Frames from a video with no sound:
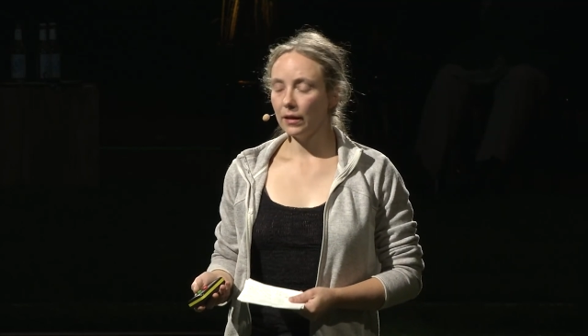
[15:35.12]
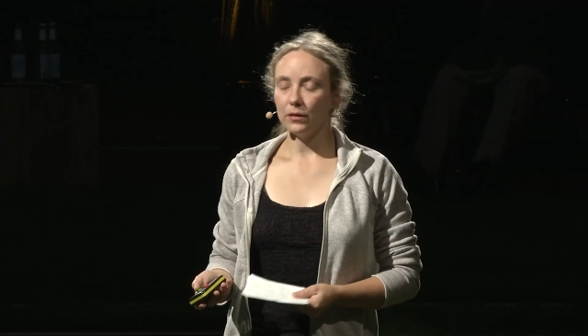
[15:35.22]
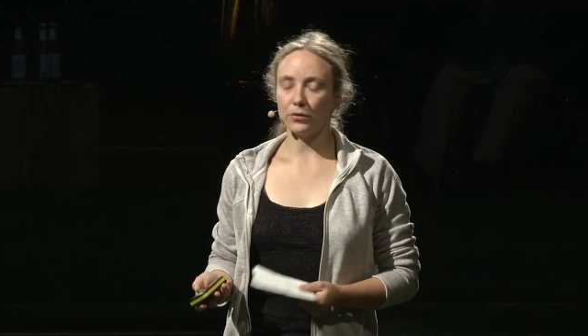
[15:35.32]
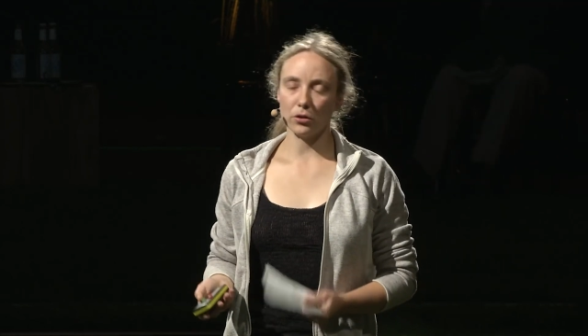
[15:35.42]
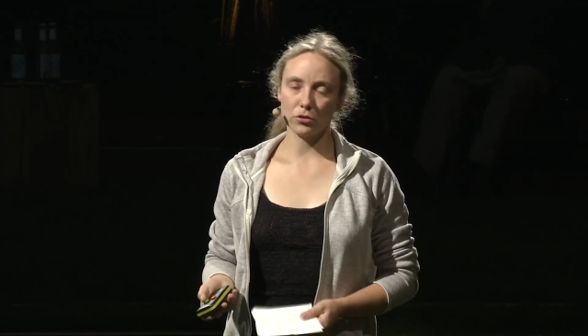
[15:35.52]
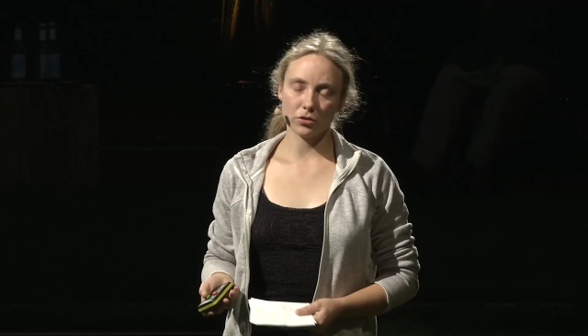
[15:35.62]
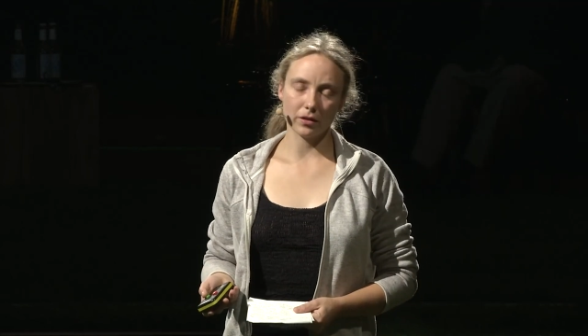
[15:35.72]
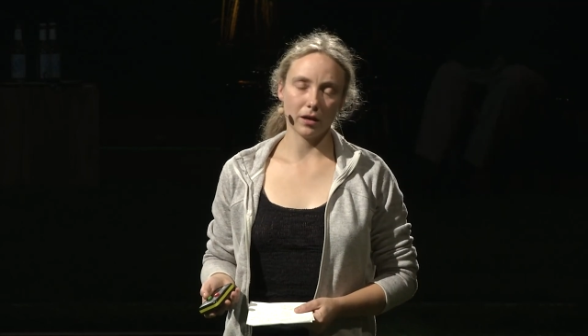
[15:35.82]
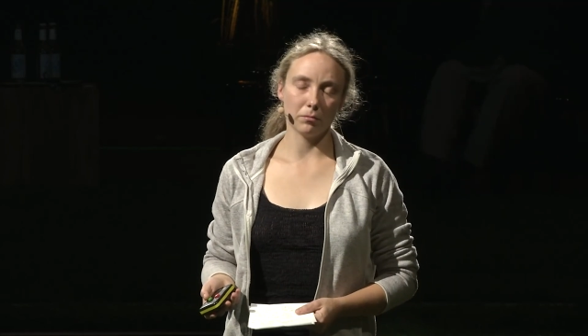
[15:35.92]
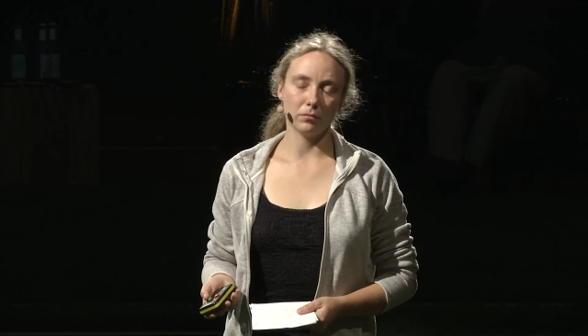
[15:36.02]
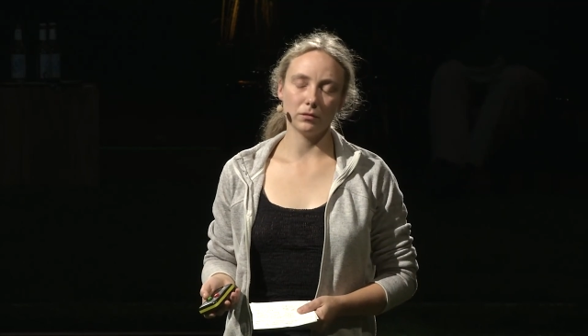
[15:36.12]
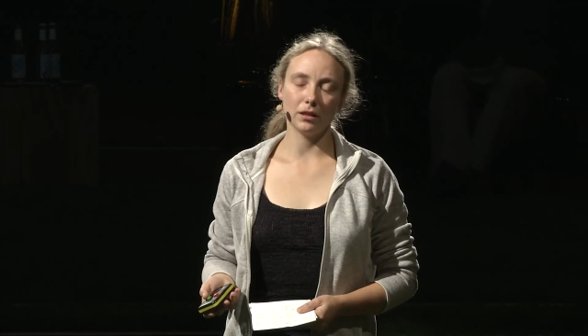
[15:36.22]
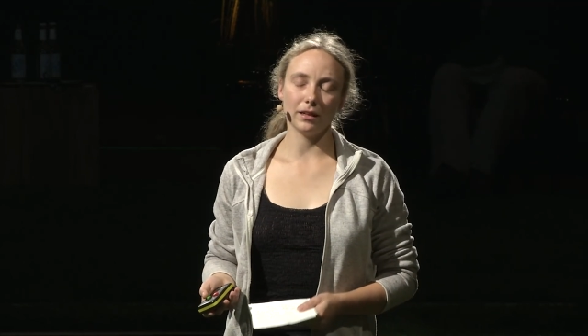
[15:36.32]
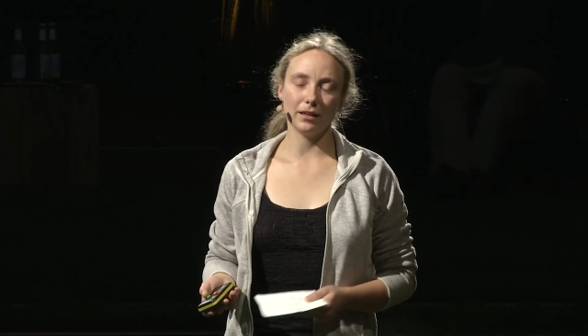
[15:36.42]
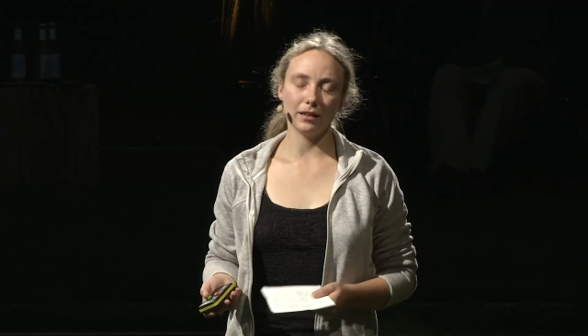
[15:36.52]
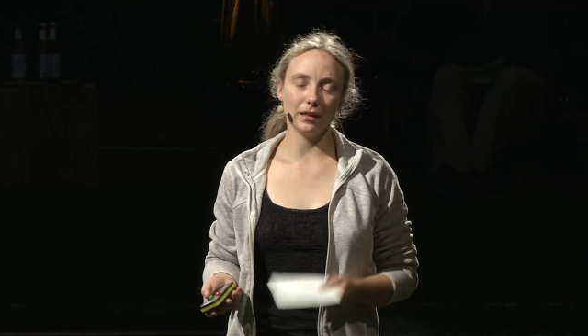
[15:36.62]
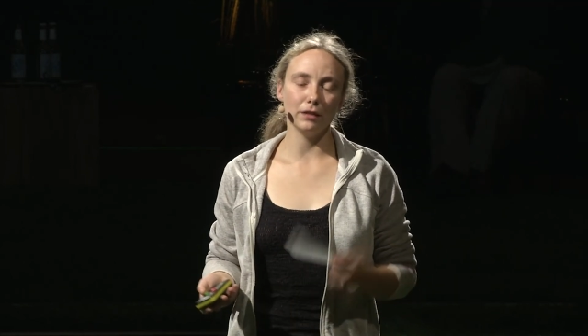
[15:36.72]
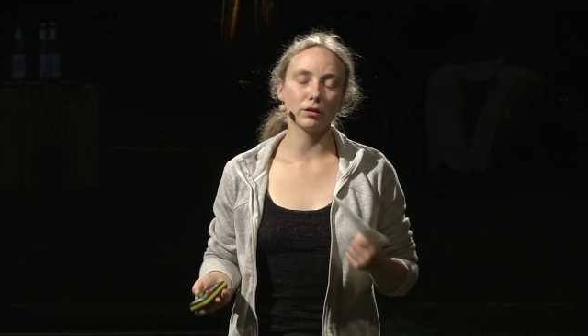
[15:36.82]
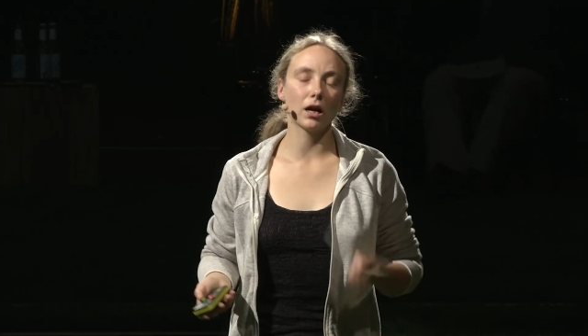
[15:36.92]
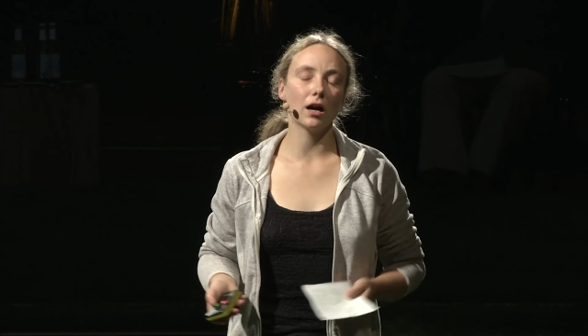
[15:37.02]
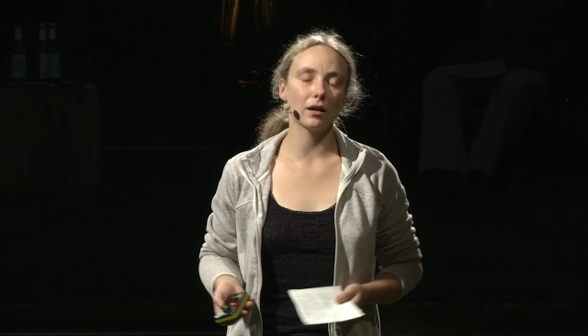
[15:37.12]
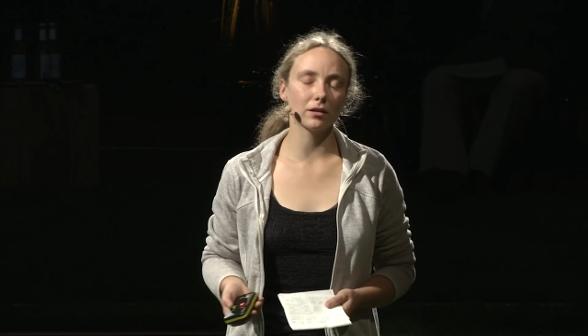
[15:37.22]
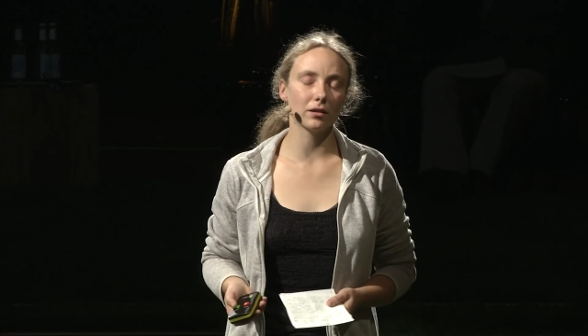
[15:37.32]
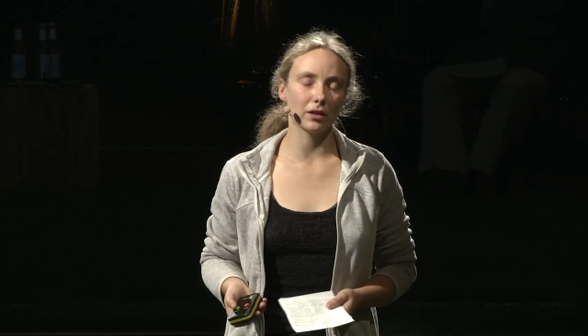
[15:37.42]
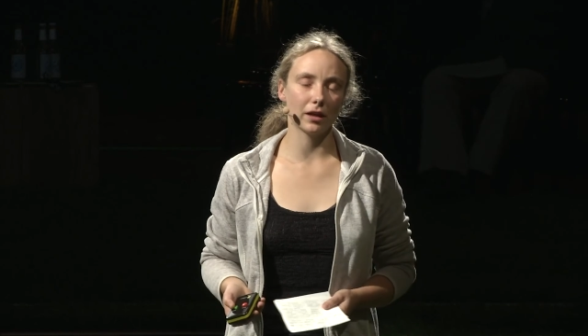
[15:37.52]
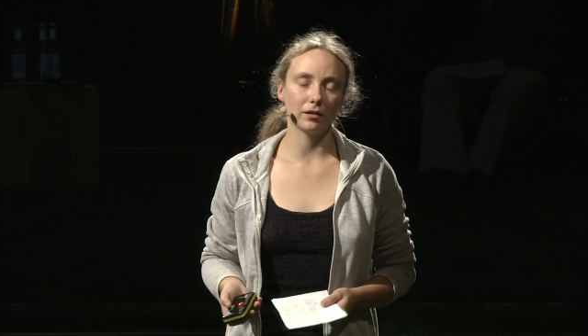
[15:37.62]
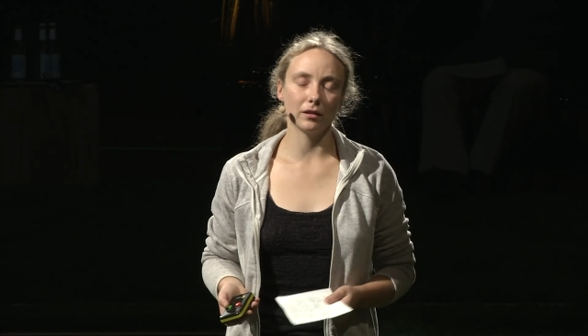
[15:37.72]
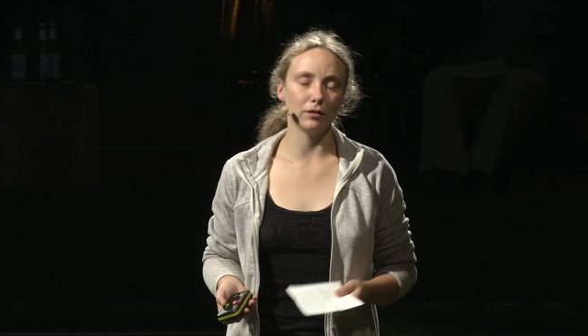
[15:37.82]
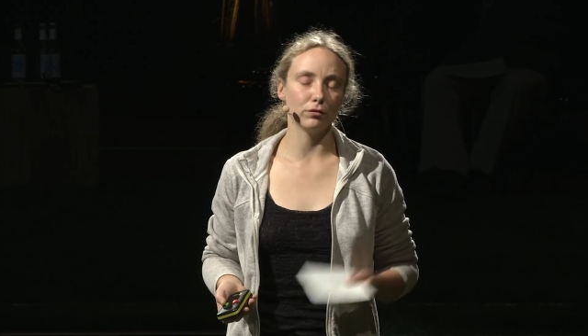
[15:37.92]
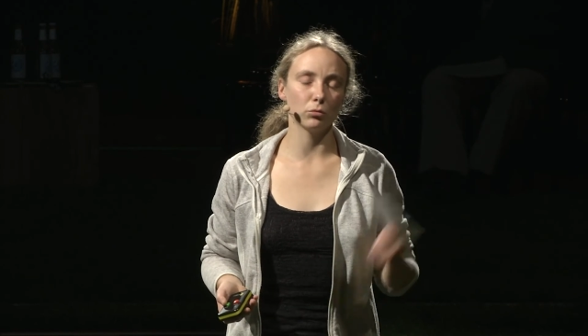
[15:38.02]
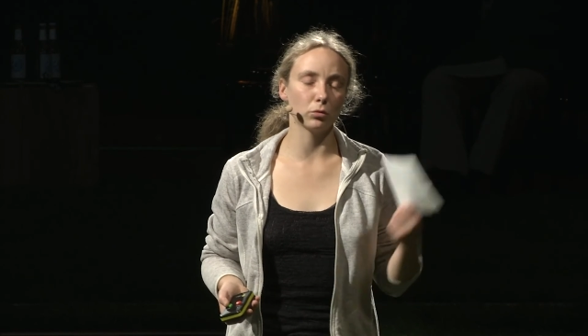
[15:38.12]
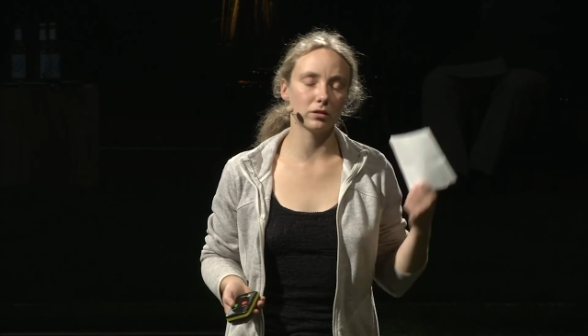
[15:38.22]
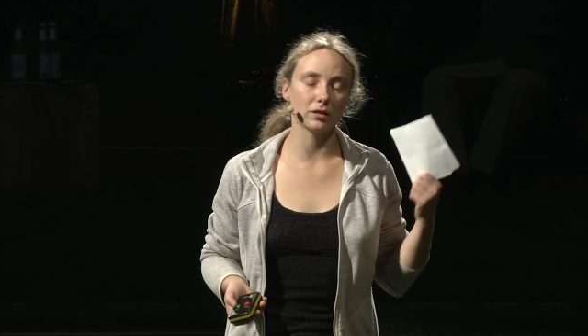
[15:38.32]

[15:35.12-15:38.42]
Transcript: Search them even harder than if you would